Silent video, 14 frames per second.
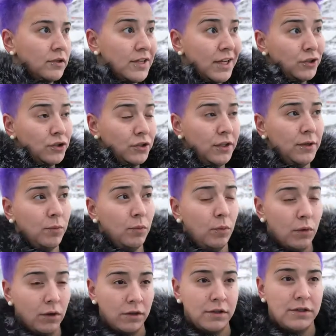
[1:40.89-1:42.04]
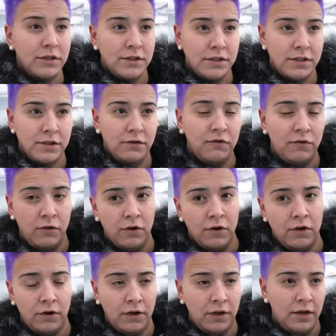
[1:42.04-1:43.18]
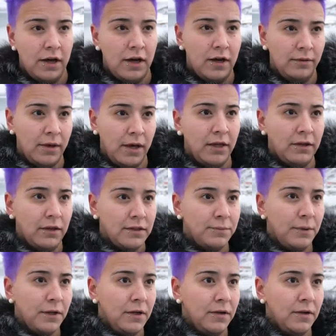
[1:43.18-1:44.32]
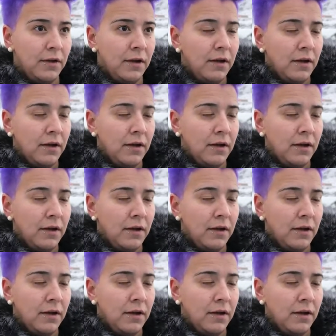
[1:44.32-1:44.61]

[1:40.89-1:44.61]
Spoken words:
There's actually words for gay and lesbian